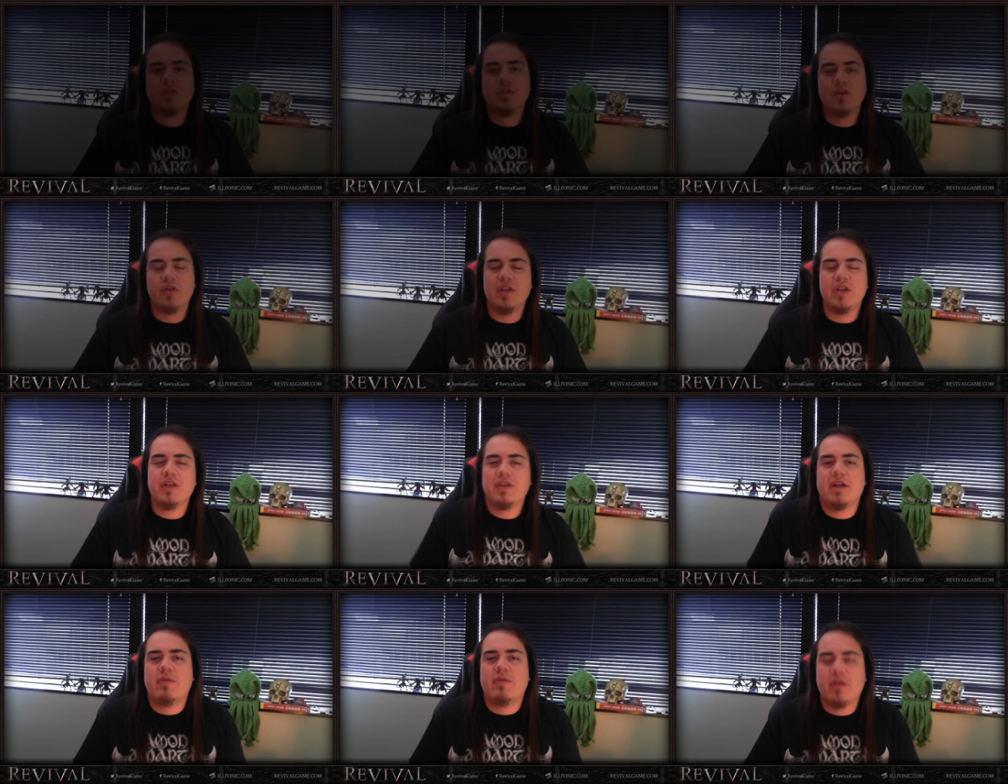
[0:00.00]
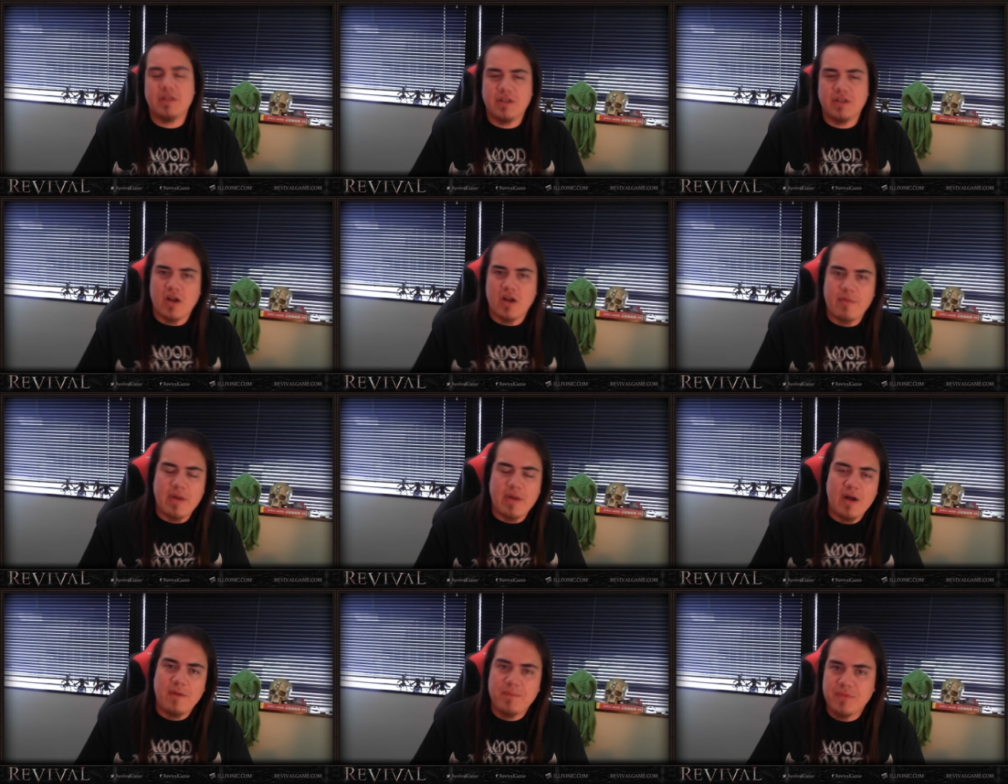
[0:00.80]
So the other thing I wanted to talk
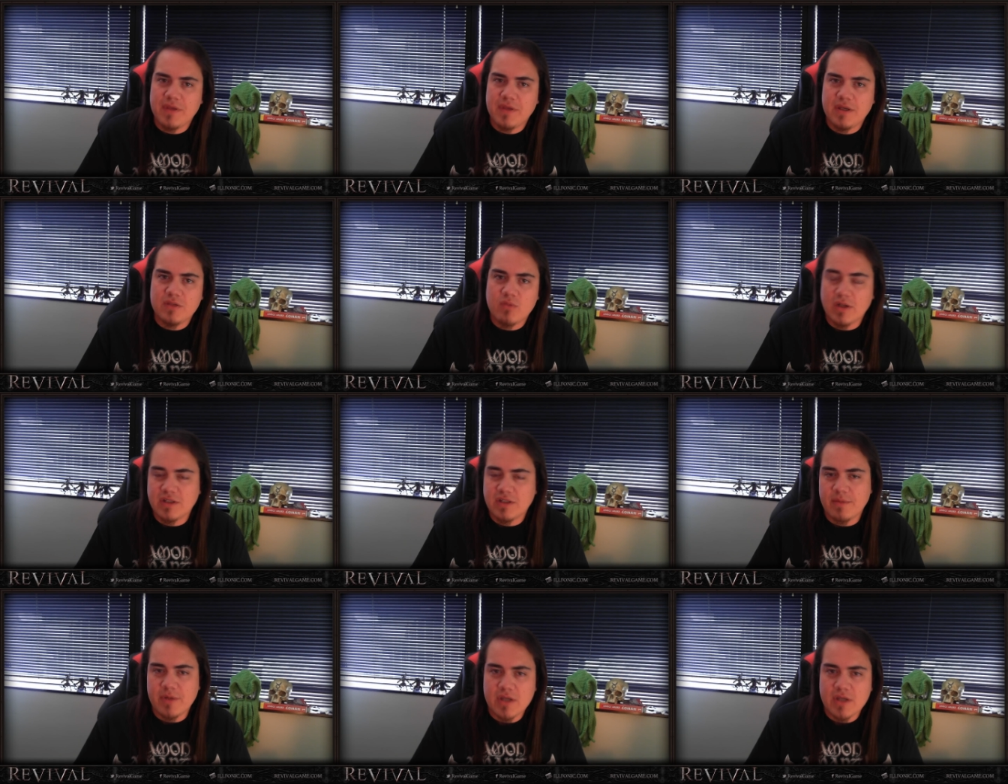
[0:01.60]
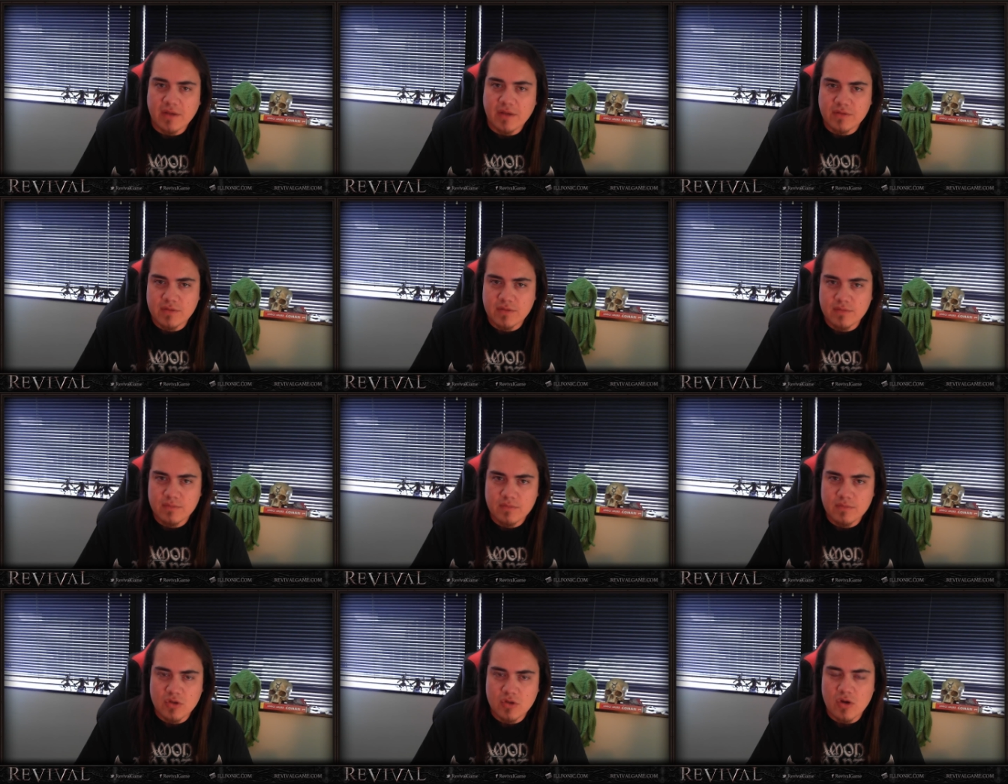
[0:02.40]
about is what's coming next.
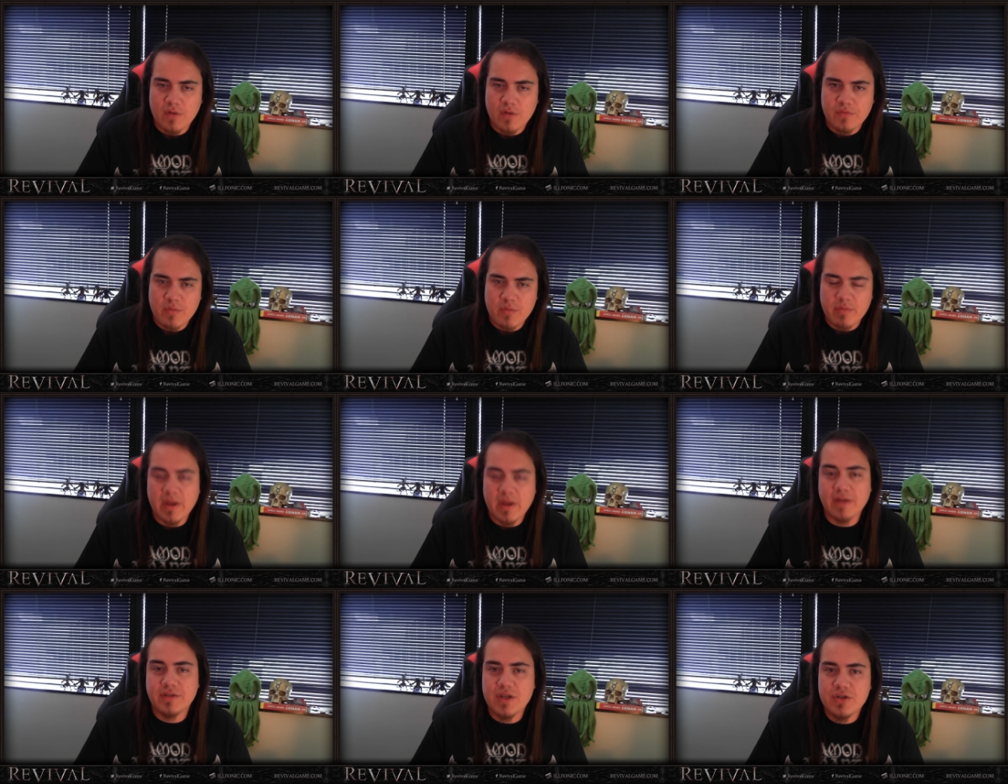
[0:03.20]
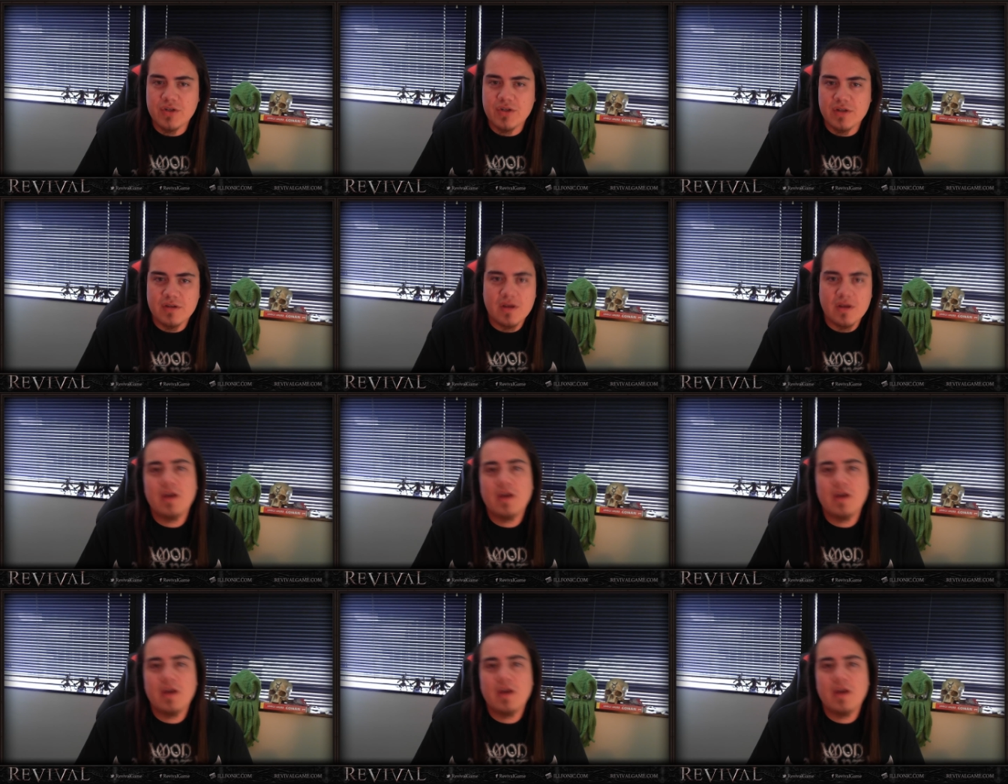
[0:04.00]
So if you've been paying attention,